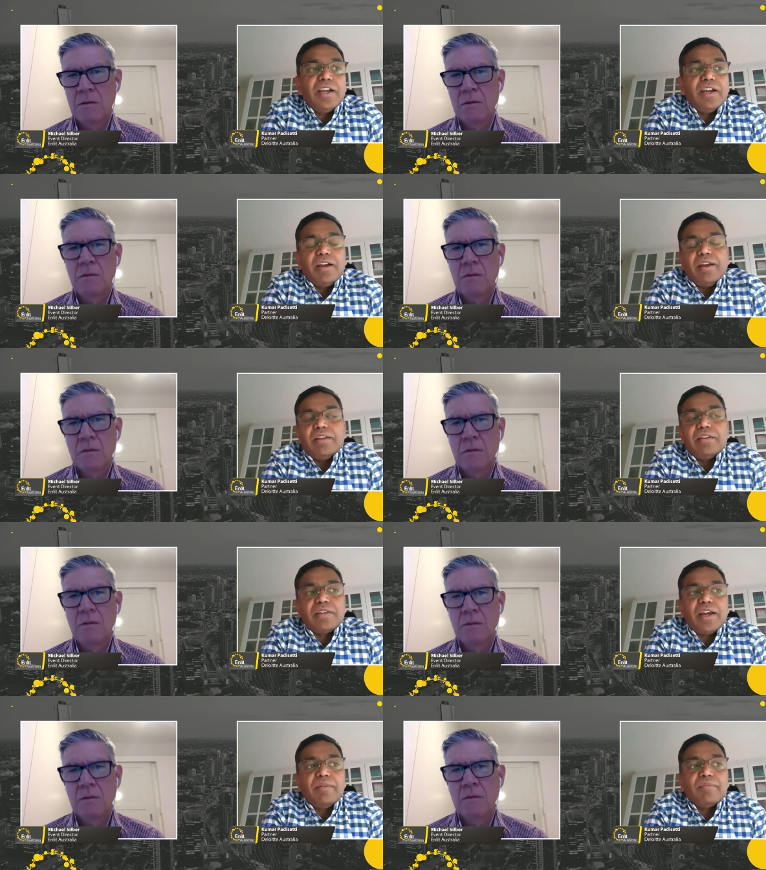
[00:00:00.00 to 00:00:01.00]
Speaker 1: And
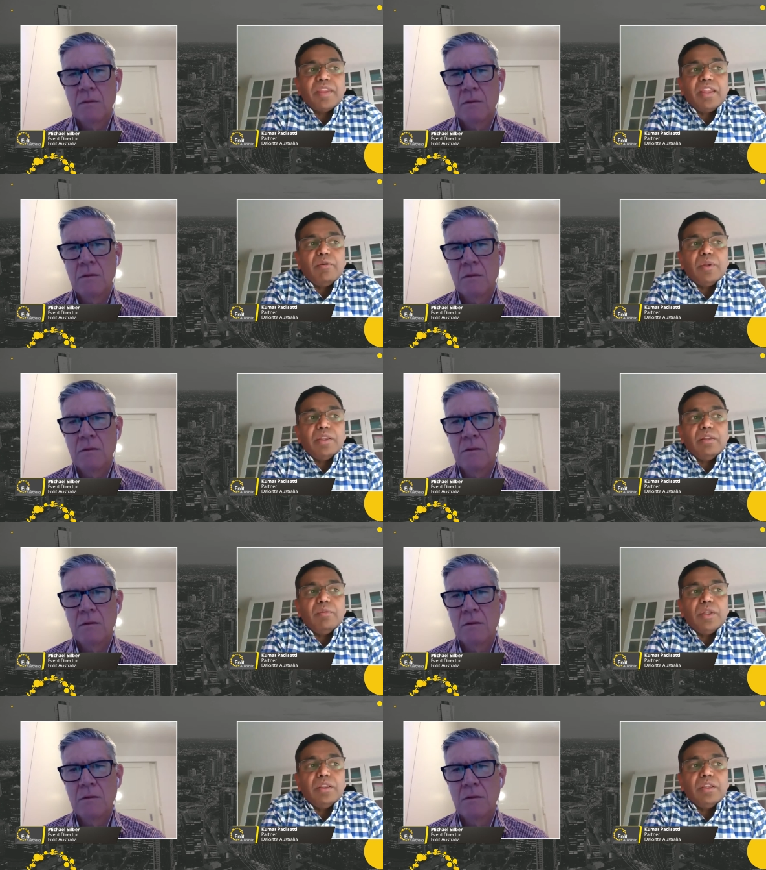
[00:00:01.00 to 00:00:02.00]
um, you know, when,
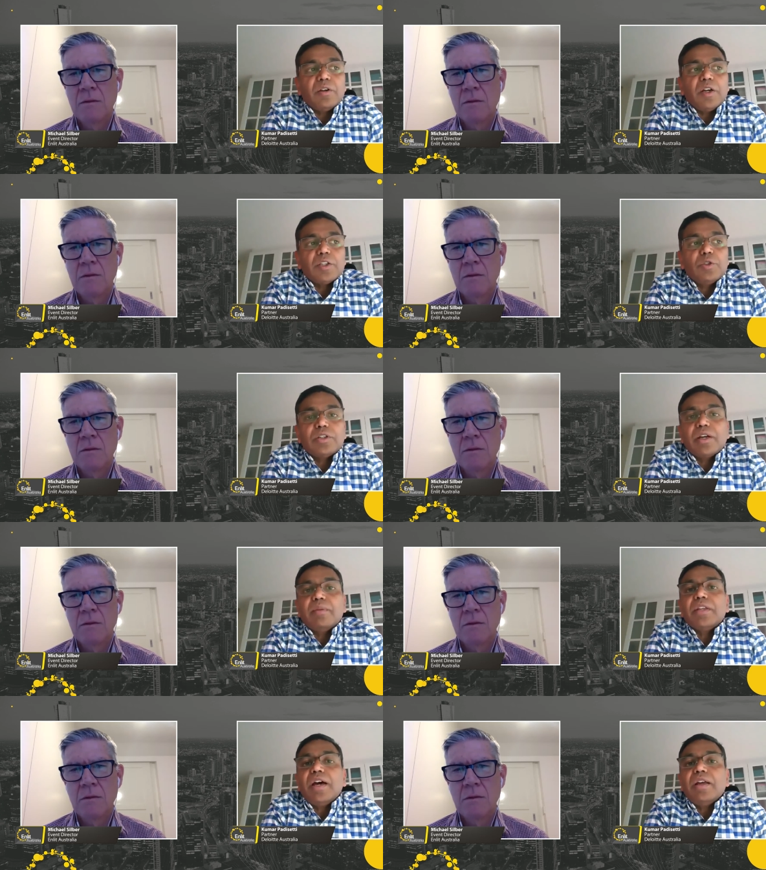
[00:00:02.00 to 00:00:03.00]
when the costs do come
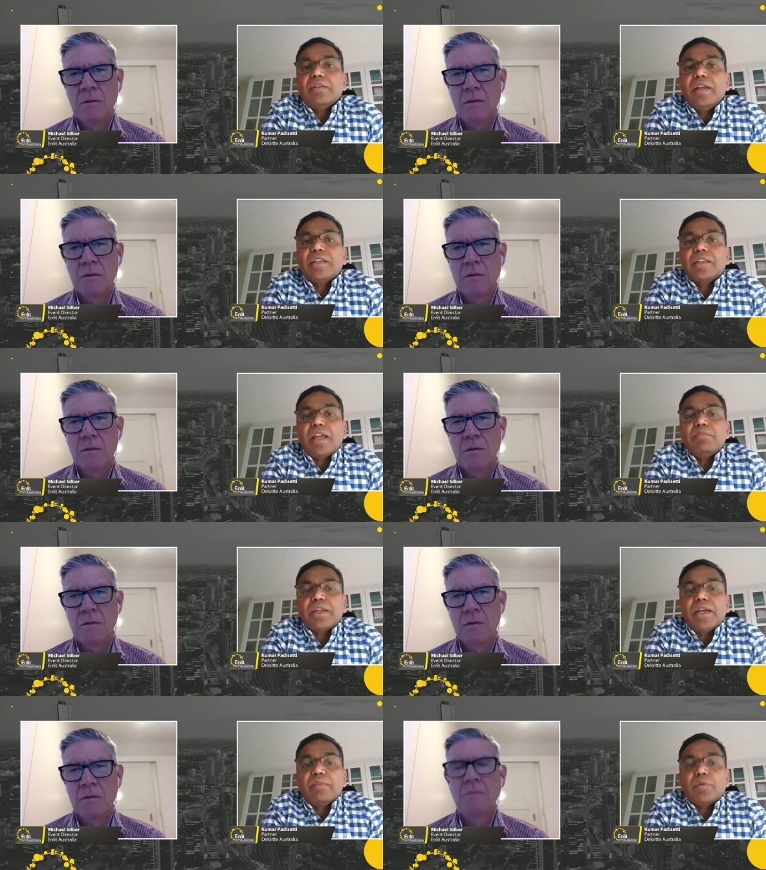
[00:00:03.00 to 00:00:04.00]
down, it can
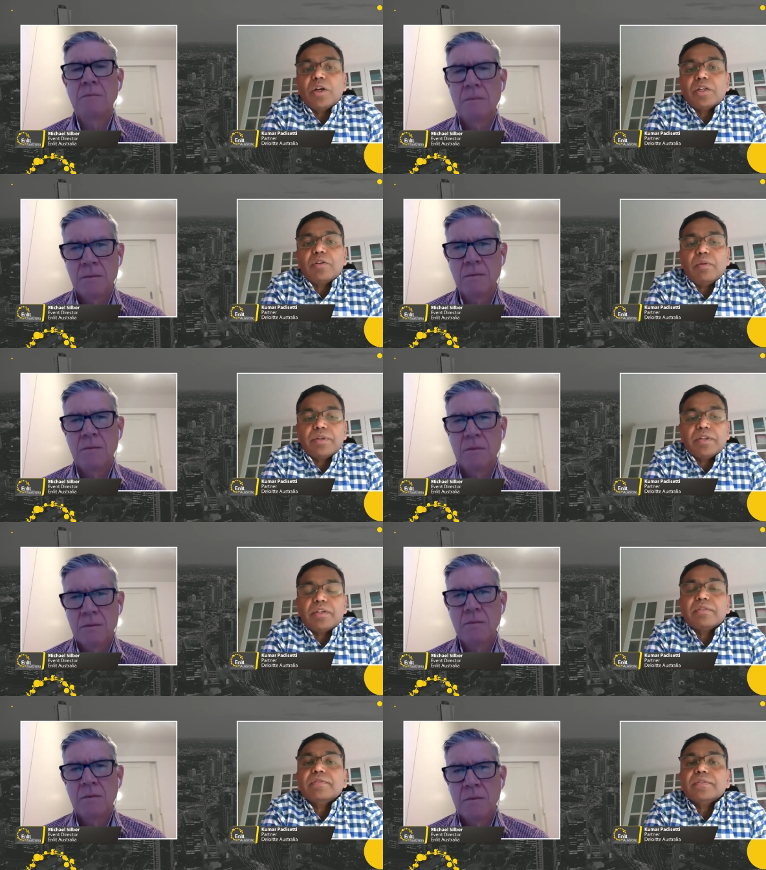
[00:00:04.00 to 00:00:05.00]
become quite competitive.
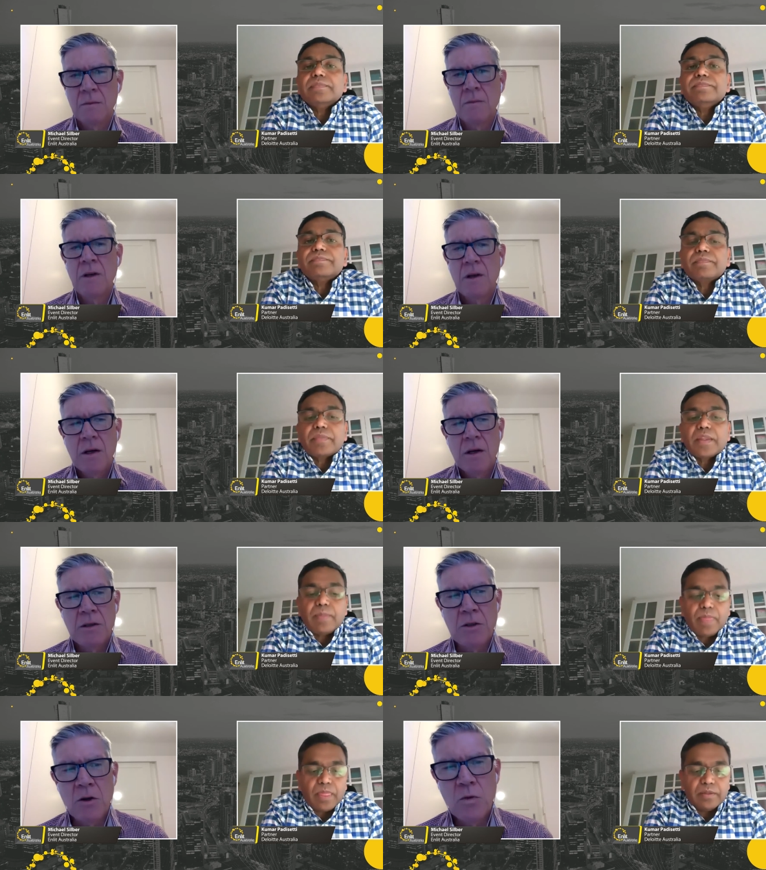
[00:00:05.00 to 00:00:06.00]

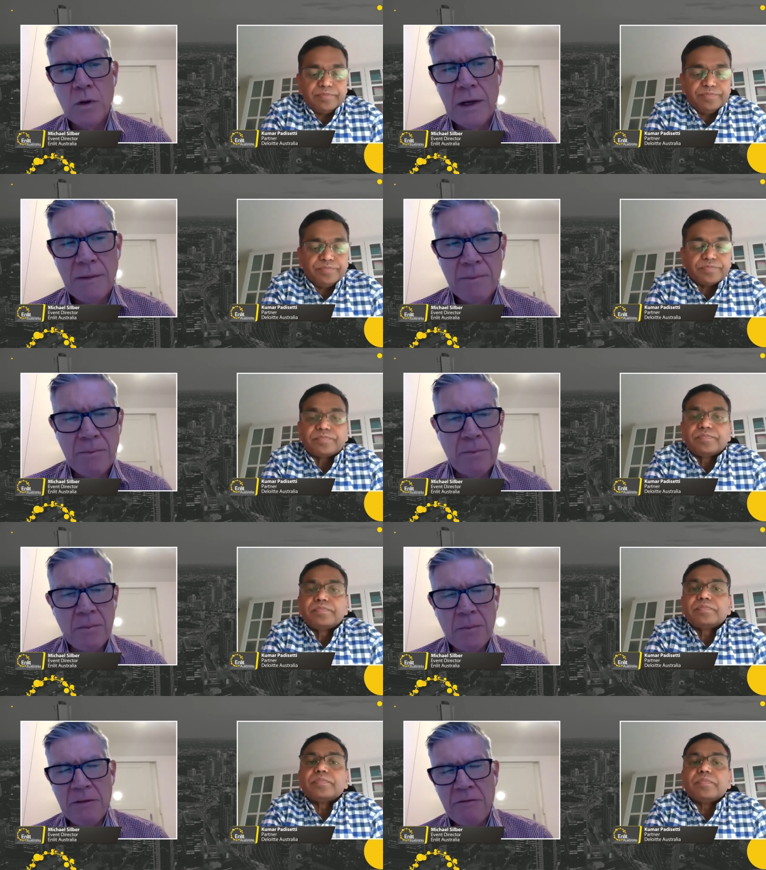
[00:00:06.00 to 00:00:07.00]
Speaker 2: So um,
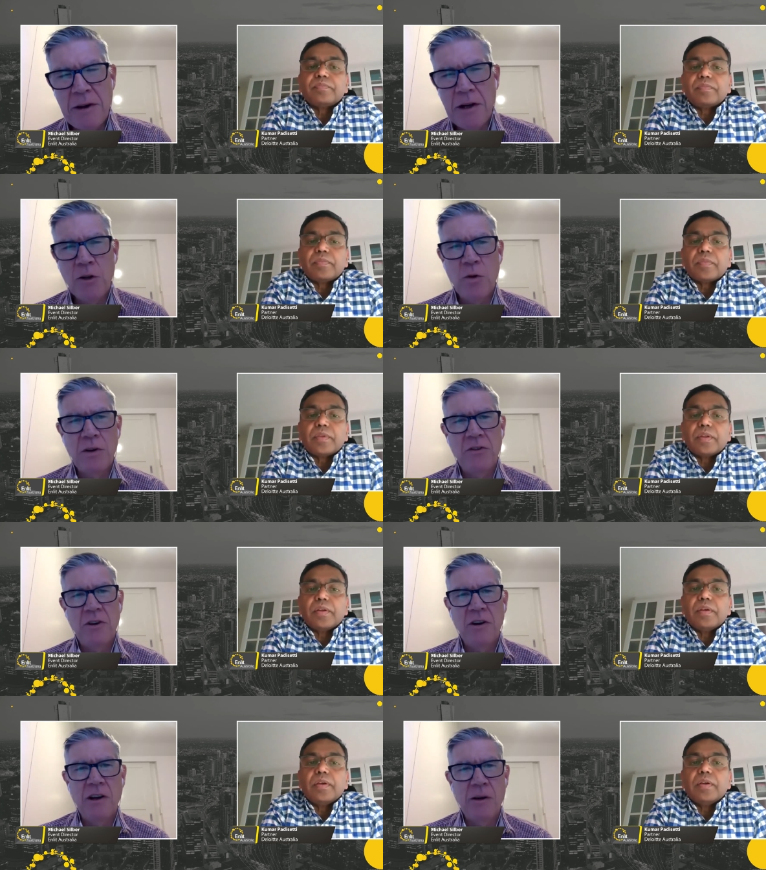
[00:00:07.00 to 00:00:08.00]
my final
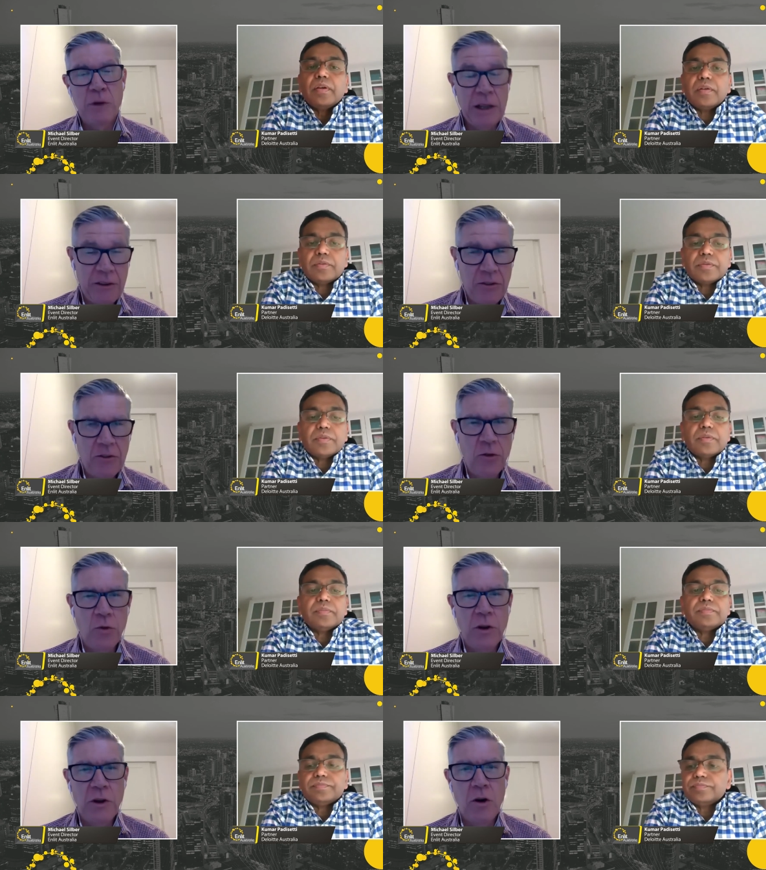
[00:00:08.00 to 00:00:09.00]
question uh, relates
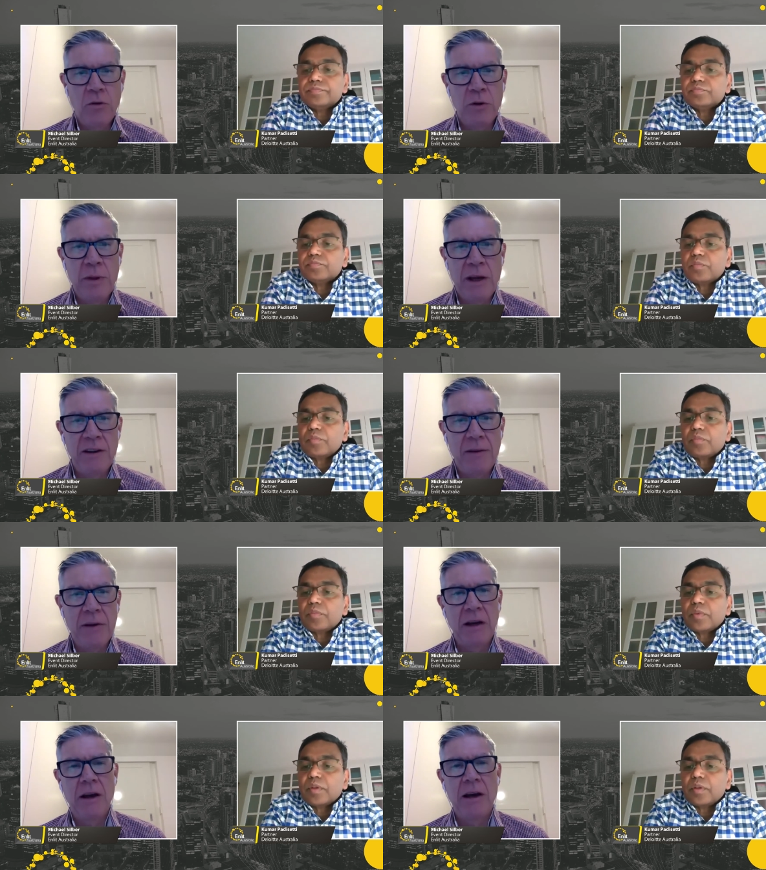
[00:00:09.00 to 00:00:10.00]
to the COVID
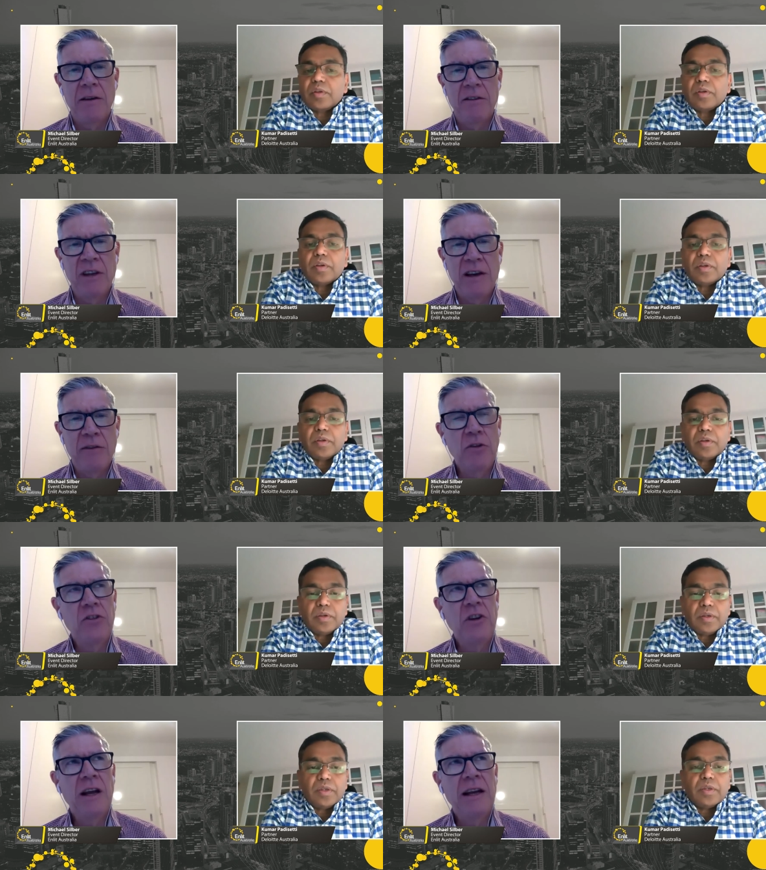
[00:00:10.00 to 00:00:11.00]
pandemic. Has, have you
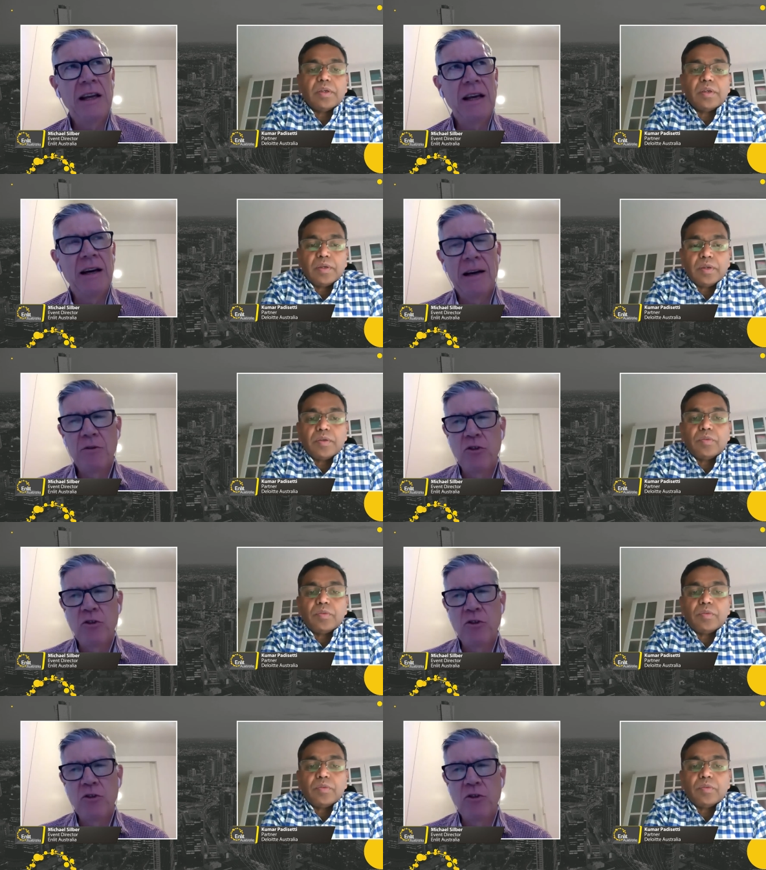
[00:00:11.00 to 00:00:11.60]
seen any uh,